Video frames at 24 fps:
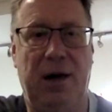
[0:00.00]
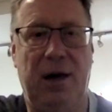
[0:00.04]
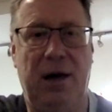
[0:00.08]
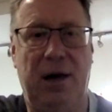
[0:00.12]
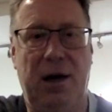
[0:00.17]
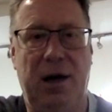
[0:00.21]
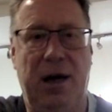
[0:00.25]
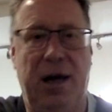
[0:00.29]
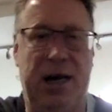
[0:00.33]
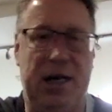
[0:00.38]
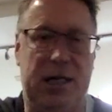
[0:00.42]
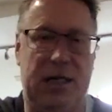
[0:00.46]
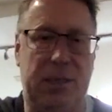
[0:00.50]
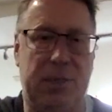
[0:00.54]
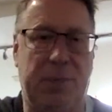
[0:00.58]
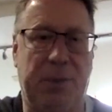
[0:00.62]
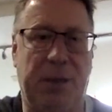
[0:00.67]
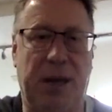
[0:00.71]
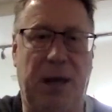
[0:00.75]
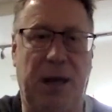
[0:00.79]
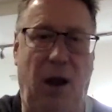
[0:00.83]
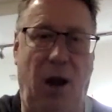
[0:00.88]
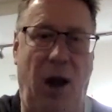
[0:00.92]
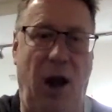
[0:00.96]
It's a bit
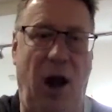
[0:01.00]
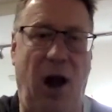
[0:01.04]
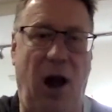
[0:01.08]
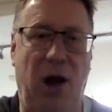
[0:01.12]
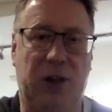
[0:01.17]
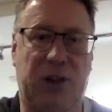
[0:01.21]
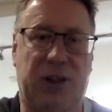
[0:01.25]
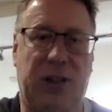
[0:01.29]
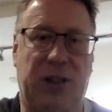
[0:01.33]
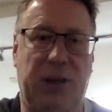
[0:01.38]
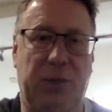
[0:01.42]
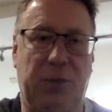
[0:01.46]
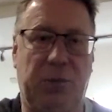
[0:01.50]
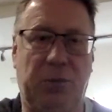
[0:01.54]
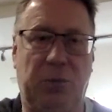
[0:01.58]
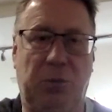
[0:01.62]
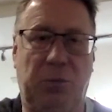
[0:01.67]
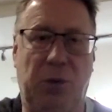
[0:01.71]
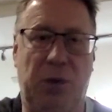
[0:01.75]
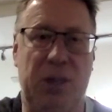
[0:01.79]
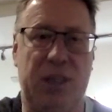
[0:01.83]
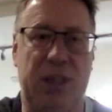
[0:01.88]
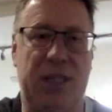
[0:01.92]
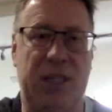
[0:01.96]
like asking
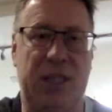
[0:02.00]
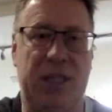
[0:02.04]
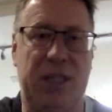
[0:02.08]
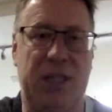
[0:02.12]
West Ham to